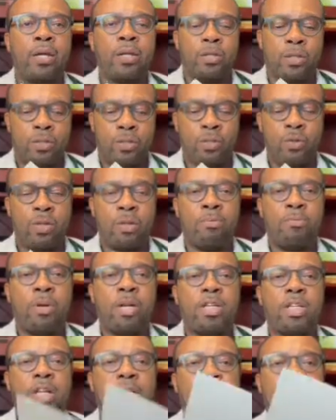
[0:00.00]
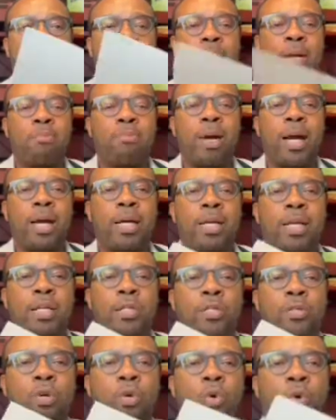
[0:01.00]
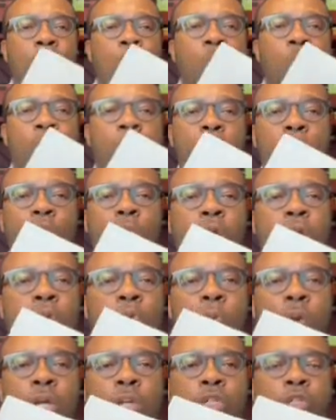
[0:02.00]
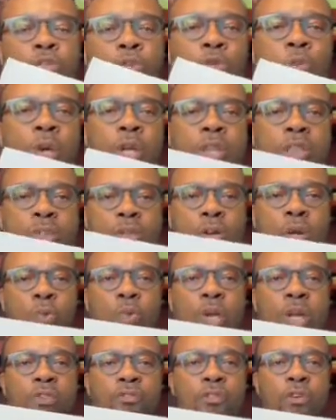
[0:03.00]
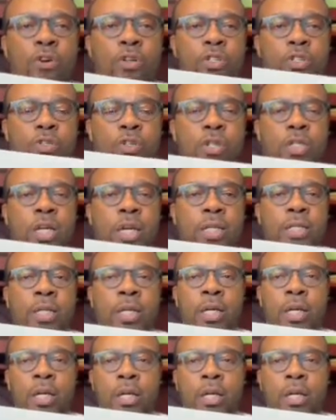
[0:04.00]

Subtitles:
to the patient and mark it week 1, week 2, week 3, week 4, so that